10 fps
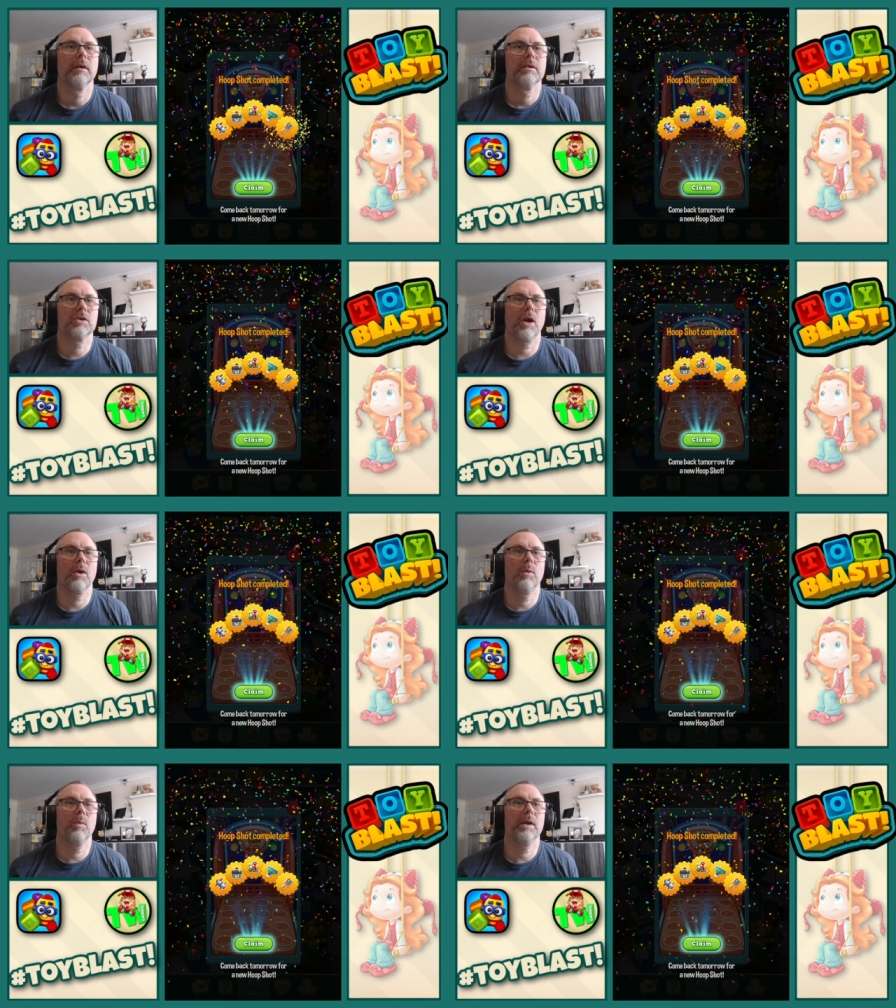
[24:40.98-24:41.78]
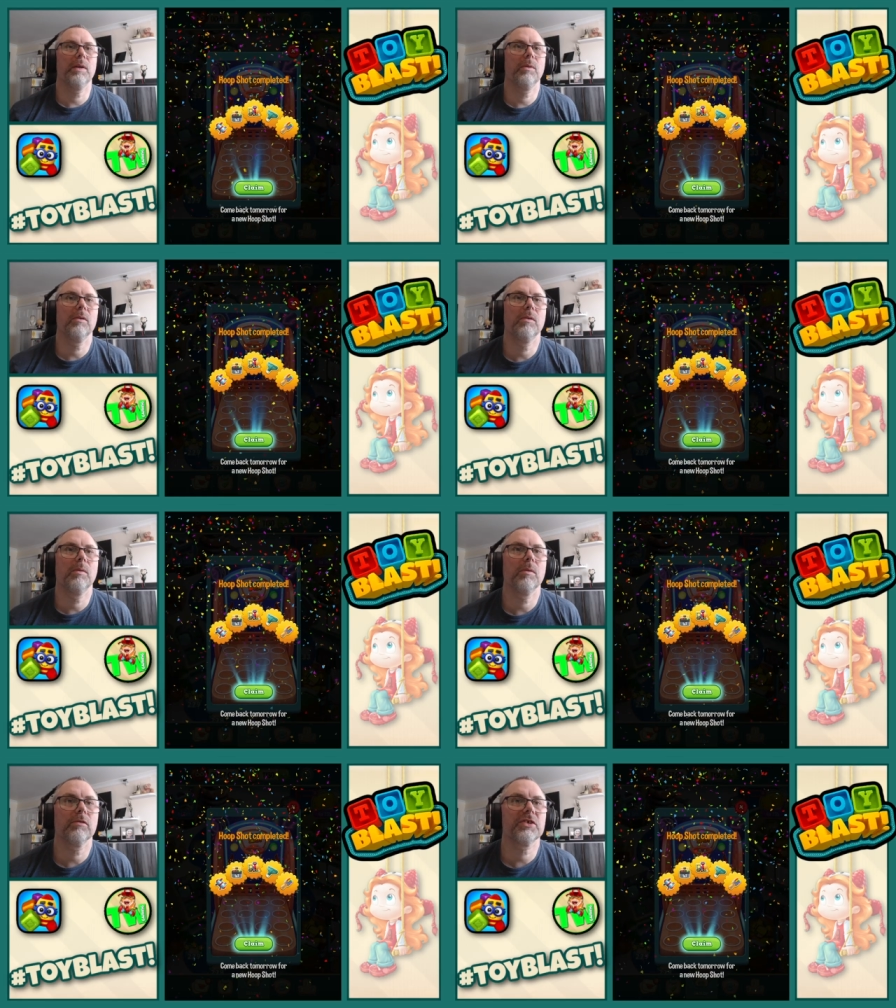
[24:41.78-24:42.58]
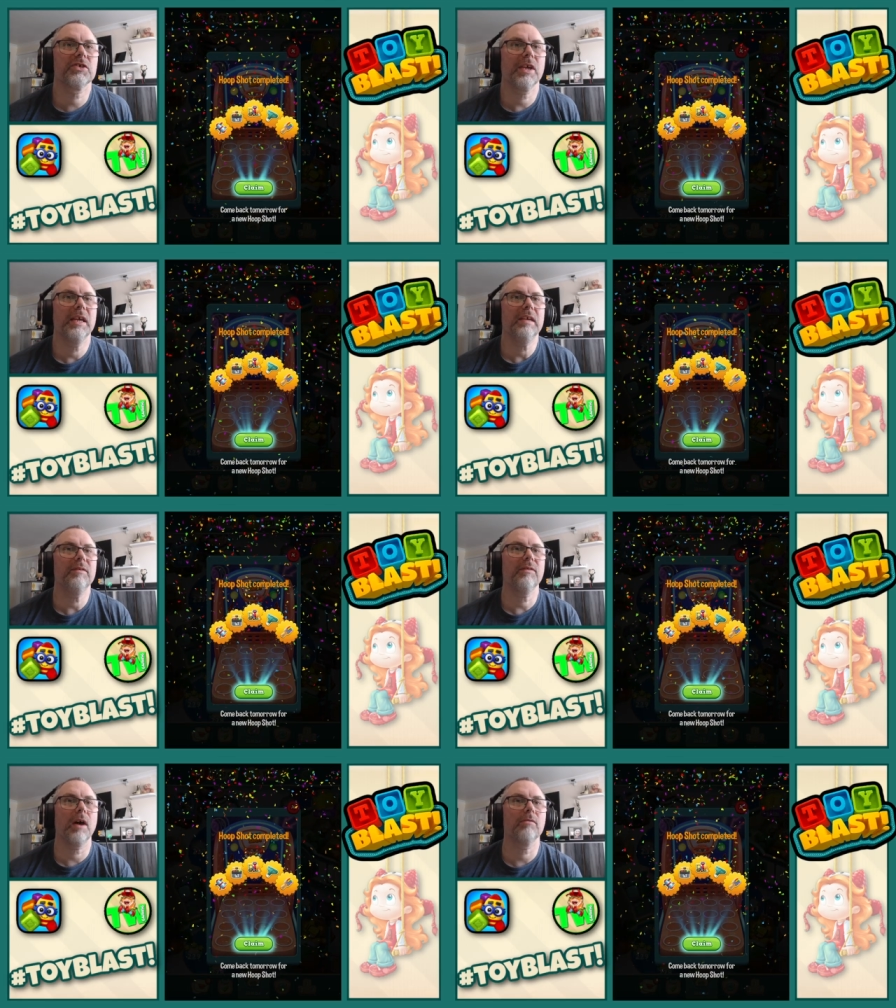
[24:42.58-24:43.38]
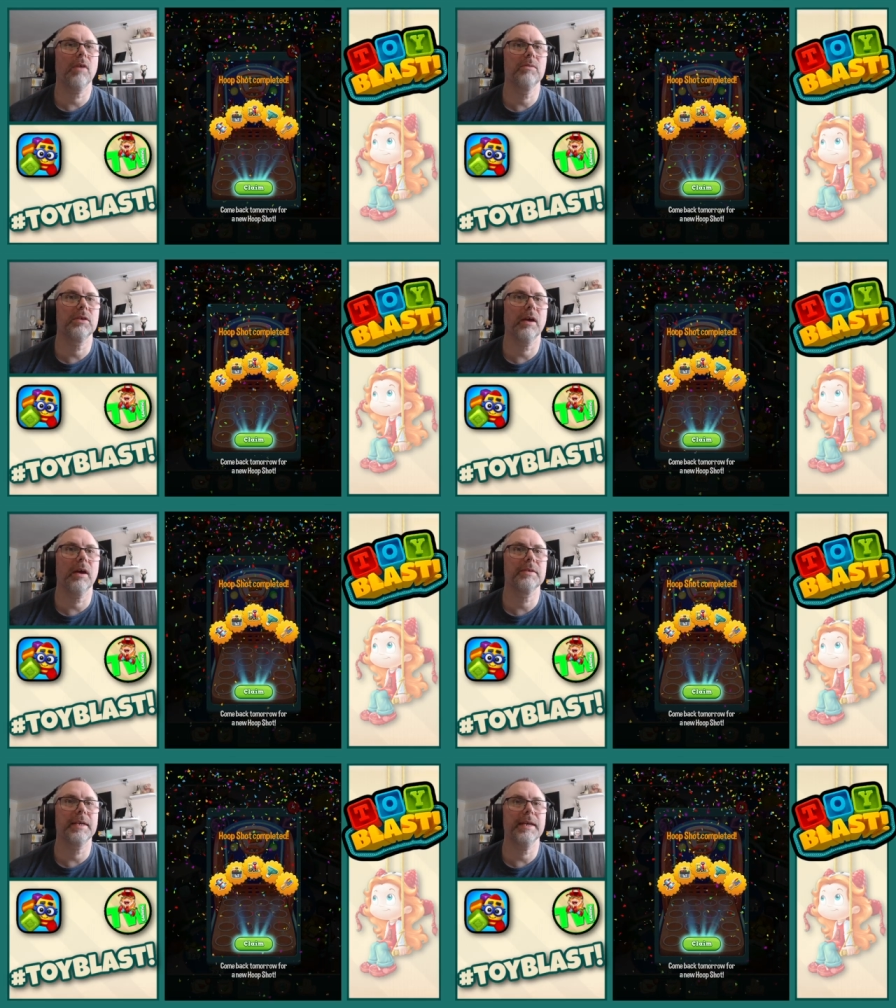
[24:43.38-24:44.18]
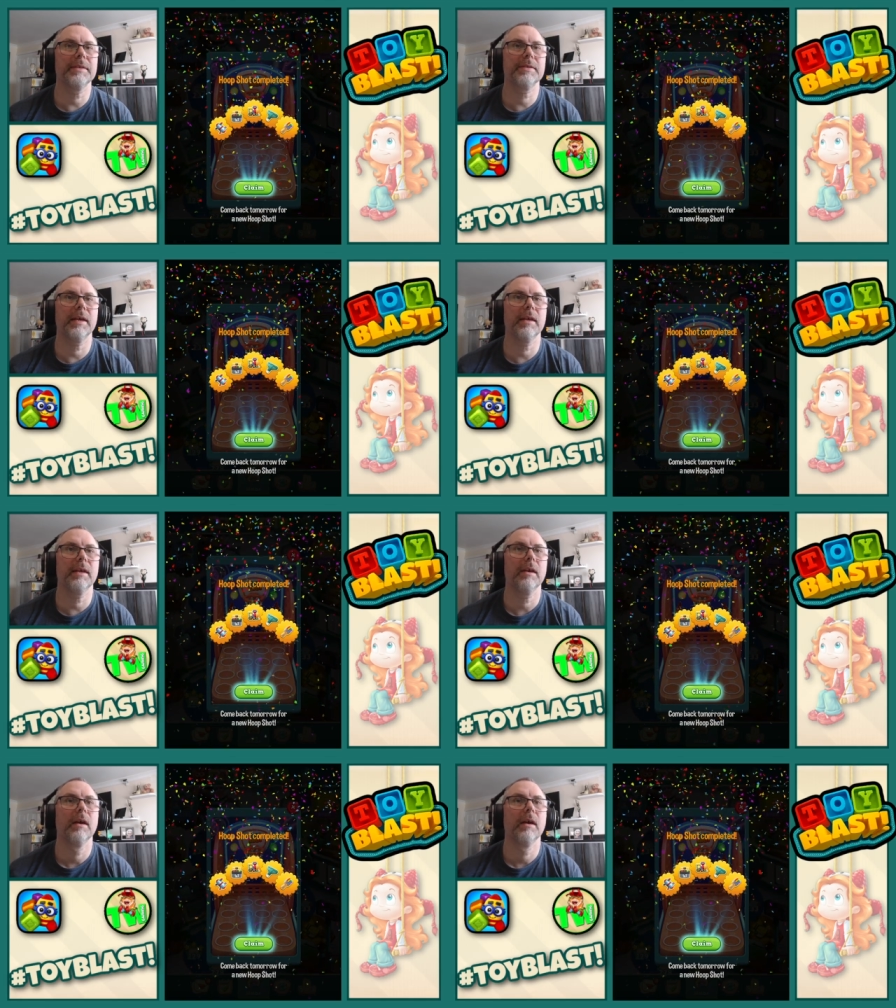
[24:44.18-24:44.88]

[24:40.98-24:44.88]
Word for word: So we will receive a rotor, a TNT,